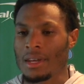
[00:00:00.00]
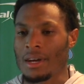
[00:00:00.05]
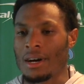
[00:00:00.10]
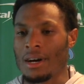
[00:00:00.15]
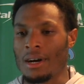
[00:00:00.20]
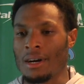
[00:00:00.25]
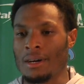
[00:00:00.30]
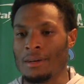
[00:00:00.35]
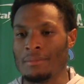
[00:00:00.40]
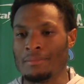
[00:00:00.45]

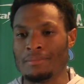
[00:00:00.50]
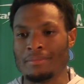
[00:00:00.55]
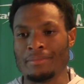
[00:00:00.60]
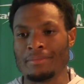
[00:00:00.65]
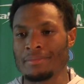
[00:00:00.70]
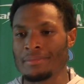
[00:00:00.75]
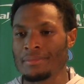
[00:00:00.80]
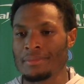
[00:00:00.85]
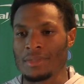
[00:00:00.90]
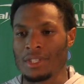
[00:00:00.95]

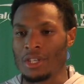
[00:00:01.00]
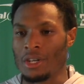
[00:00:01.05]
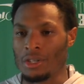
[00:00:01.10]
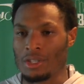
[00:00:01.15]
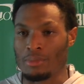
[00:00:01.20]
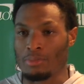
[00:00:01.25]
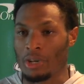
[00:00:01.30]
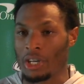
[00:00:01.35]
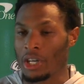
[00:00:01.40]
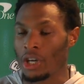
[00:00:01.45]
You know,
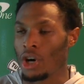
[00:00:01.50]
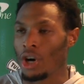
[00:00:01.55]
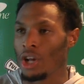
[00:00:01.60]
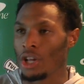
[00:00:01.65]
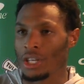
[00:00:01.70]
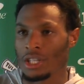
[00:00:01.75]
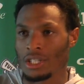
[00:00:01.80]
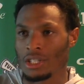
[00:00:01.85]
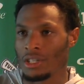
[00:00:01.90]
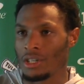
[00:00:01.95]
his play
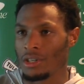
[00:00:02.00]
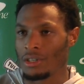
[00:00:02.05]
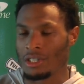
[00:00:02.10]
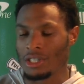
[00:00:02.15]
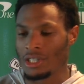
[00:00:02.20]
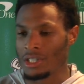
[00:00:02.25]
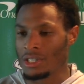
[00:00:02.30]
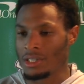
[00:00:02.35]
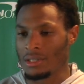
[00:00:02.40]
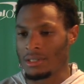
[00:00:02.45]
calling, you know,
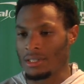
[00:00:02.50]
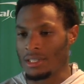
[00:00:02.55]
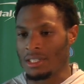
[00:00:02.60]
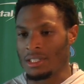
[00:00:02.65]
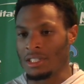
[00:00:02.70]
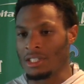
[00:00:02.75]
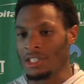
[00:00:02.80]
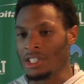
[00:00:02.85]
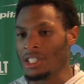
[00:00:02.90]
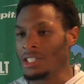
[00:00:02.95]
he's
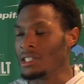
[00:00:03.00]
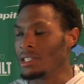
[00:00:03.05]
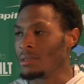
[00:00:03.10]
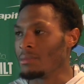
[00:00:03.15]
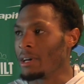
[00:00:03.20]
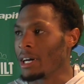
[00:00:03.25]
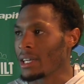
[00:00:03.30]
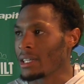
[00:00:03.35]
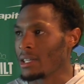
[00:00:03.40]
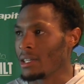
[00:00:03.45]
a genius
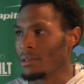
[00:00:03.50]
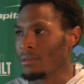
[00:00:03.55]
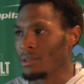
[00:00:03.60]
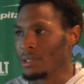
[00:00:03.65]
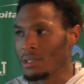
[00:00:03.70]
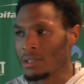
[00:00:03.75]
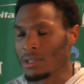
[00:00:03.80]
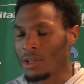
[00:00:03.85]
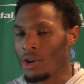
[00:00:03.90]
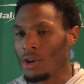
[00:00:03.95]
back there when
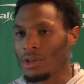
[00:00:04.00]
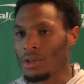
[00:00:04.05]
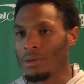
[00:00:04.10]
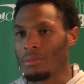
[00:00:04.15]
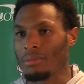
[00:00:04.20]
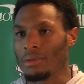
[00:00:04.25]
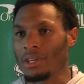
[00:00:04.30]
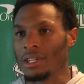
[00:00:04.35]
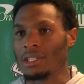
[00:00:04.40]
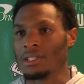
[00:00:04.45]
he's calling the
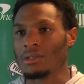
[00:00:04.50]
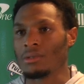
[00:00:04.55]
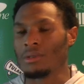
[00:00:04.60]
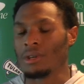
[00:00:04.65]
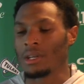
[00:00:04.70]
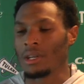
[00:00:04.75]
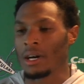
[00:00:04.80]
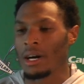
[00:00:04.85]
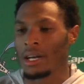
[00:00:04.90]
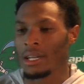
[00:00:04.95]
plays and
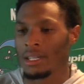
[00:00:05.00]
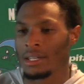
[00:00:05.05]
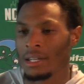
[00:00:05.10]
whatnot.